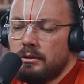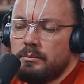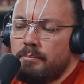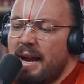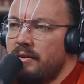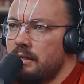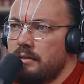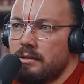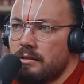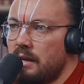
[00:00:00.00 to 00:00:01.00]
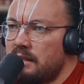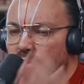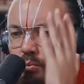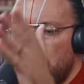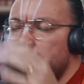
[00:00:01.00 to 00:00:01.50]
barriers. I
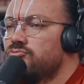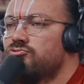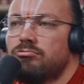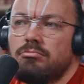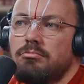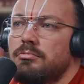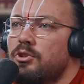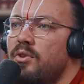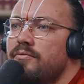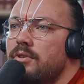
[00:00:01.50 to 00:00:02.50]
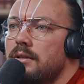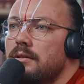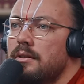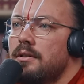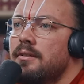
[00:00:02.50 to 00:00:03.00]
just want to go for it,
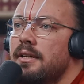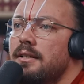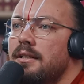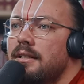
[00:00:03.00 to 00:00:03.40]
right?